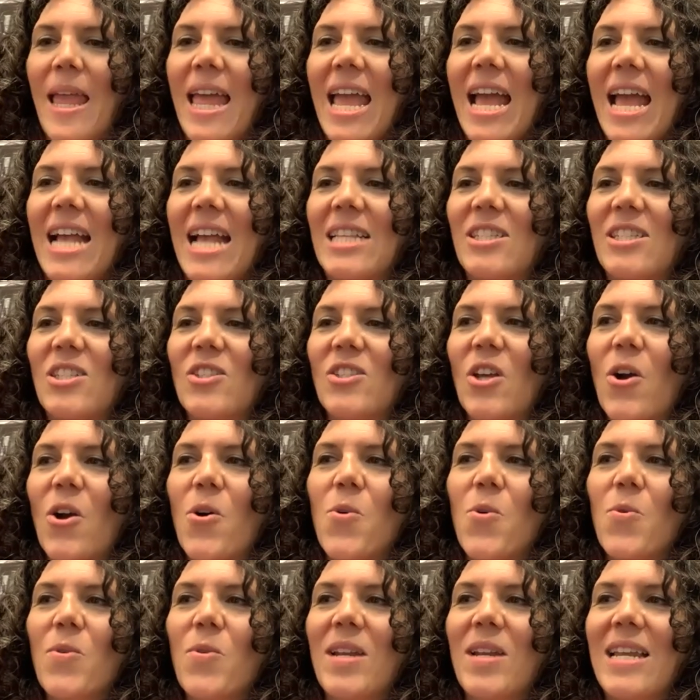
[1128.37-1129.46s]
And
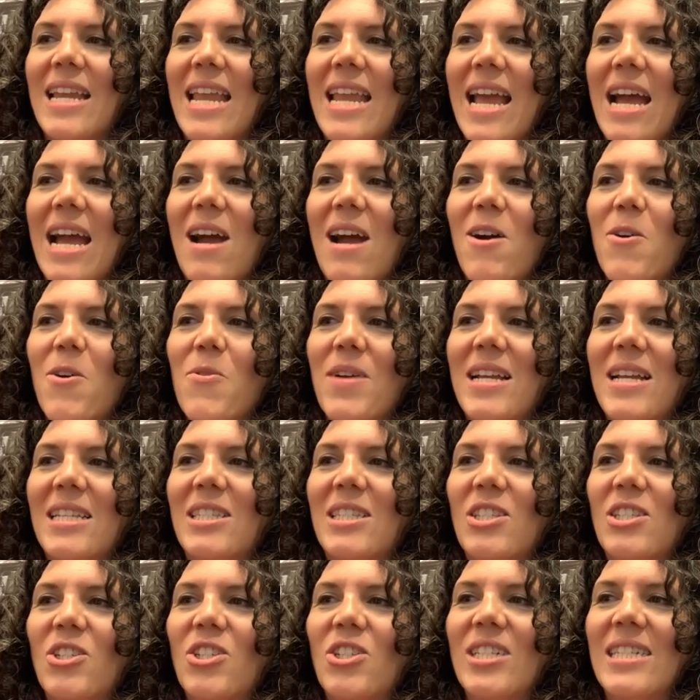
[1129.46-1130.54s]
so now
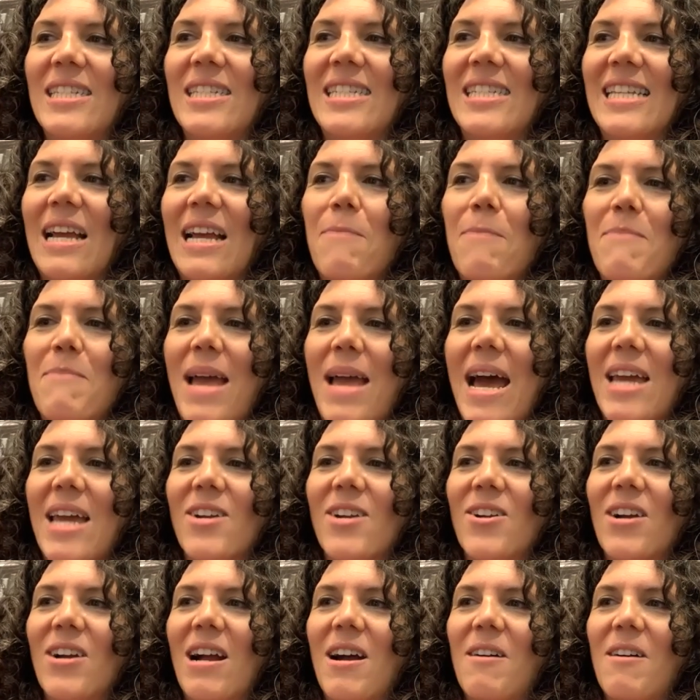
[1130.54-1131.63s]
it's just a
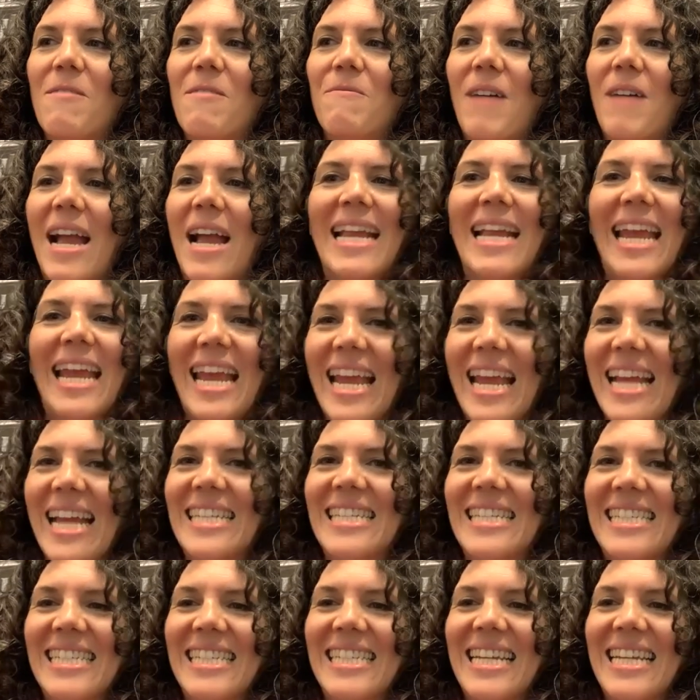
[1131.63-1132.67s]
matter of, I can't.